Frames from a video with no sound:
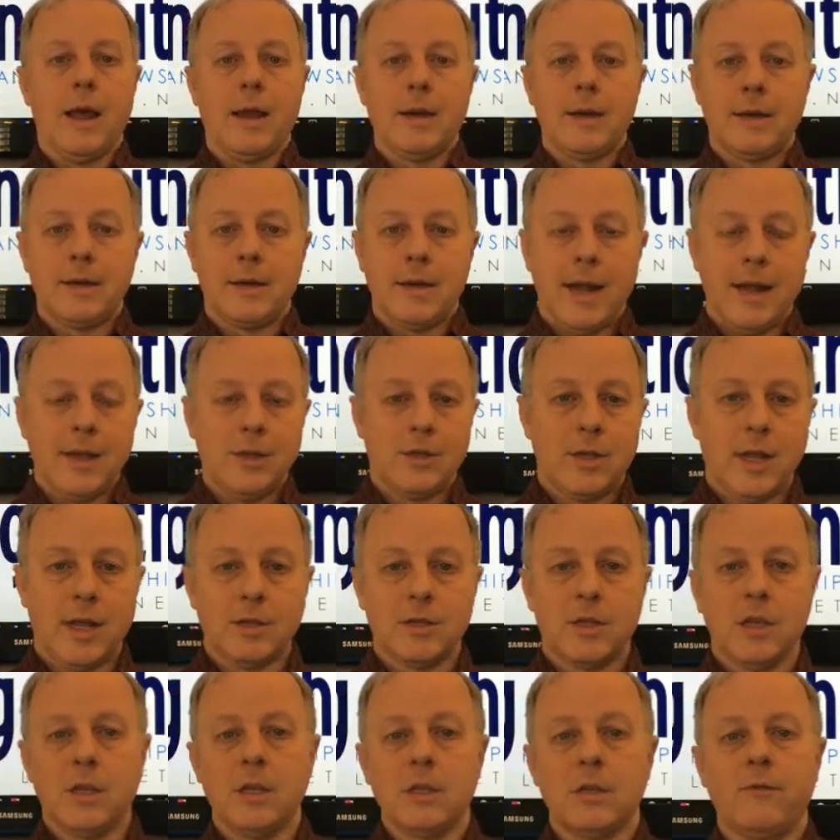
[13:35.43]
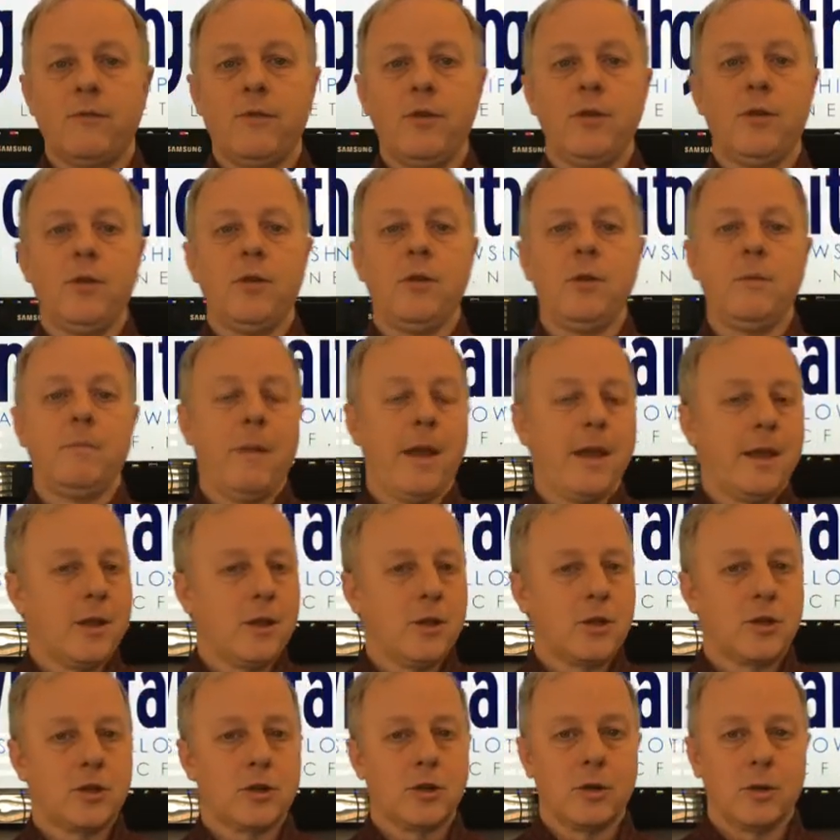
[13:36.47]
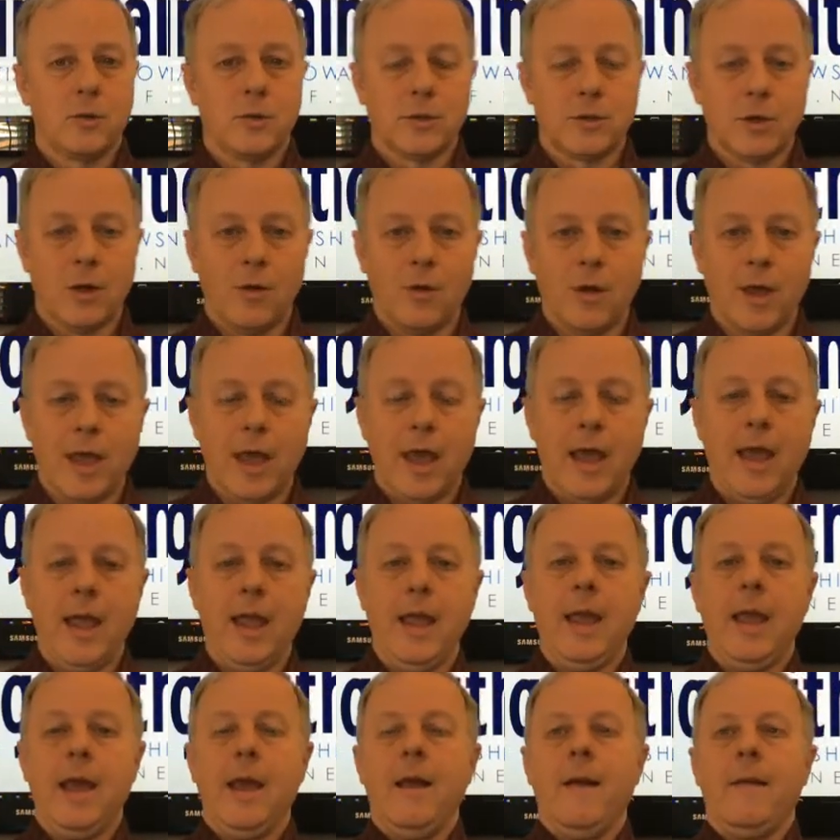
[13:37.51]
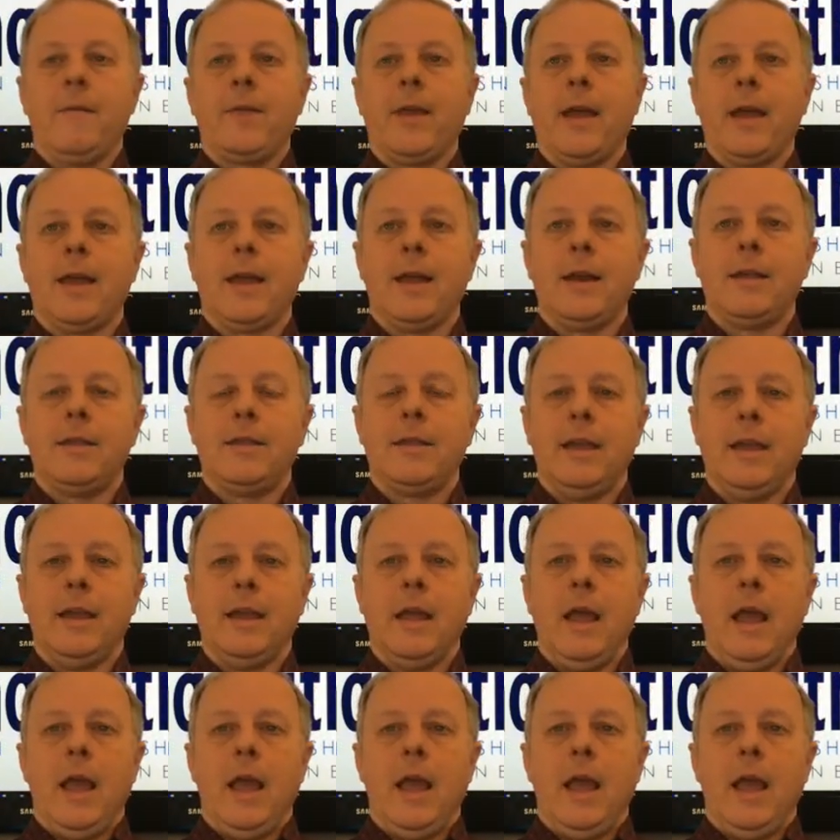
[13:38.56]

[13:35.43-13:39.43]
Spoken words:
taste testing his food, making sure it was okay, that kind of thing.